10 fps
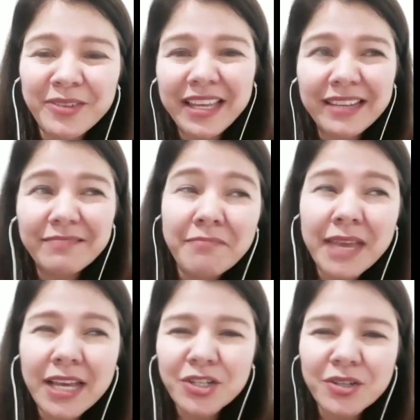can
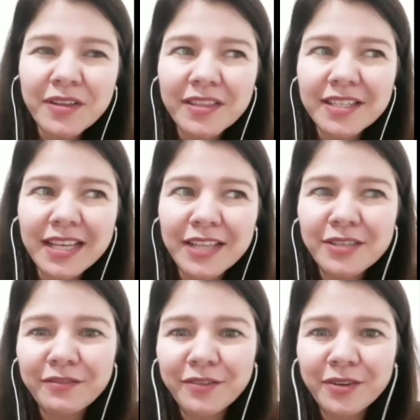measure the size
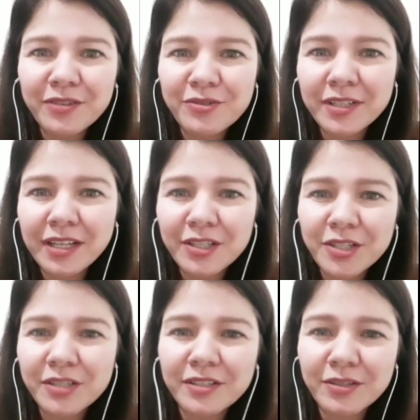of your
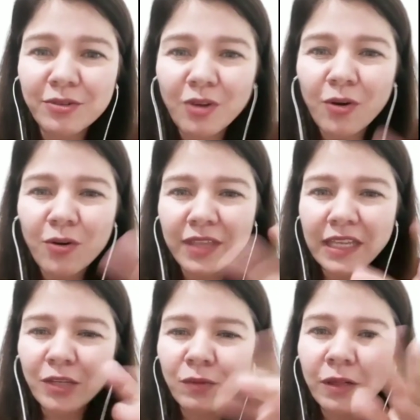introductions. You know
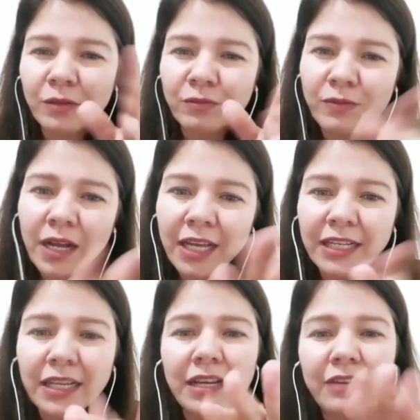that you will
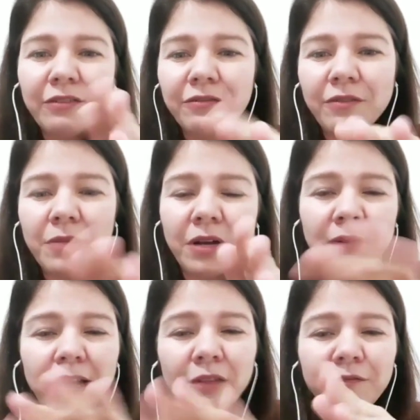write from
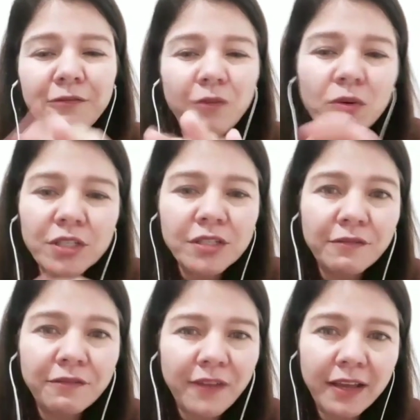around 4 to
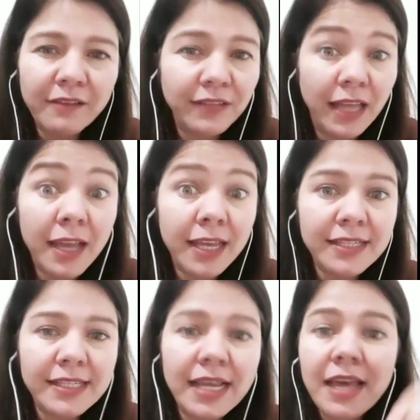5
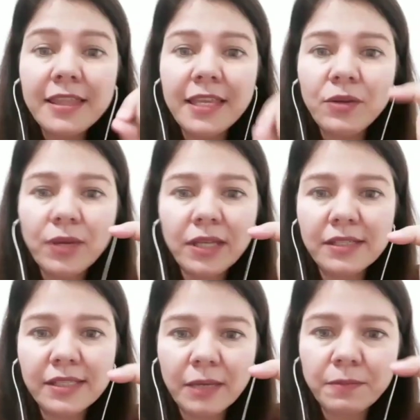lines. Then you
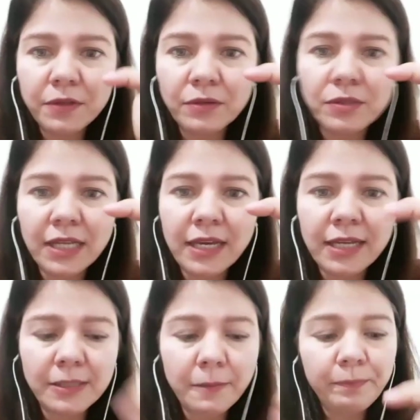can skip those
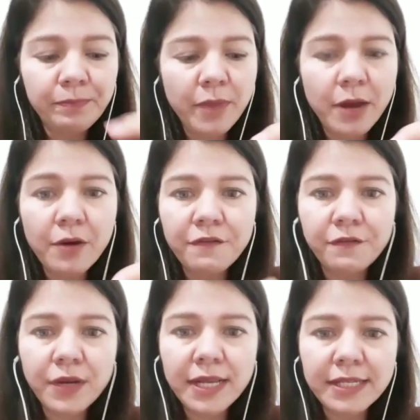lines,
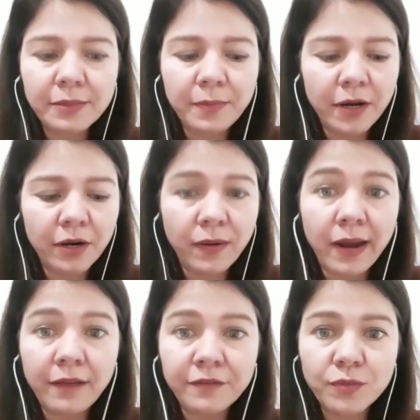paraphrase the
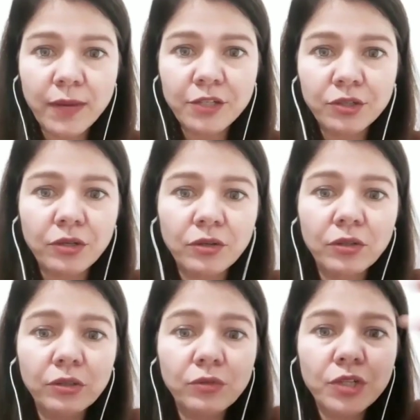paragraphs, write your
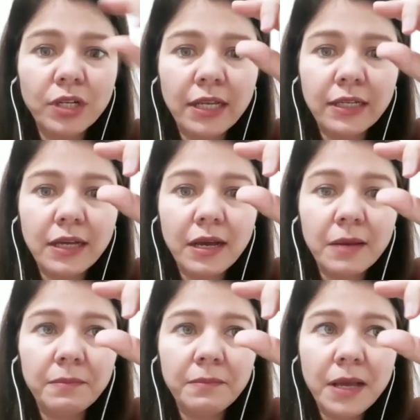conclusion, and
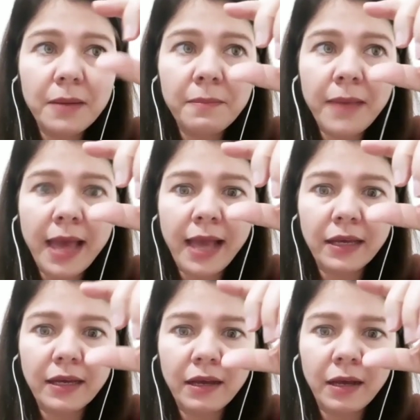come
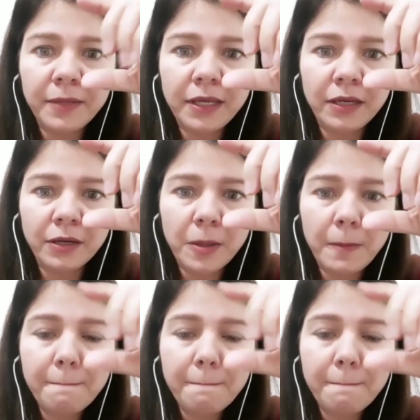back up here.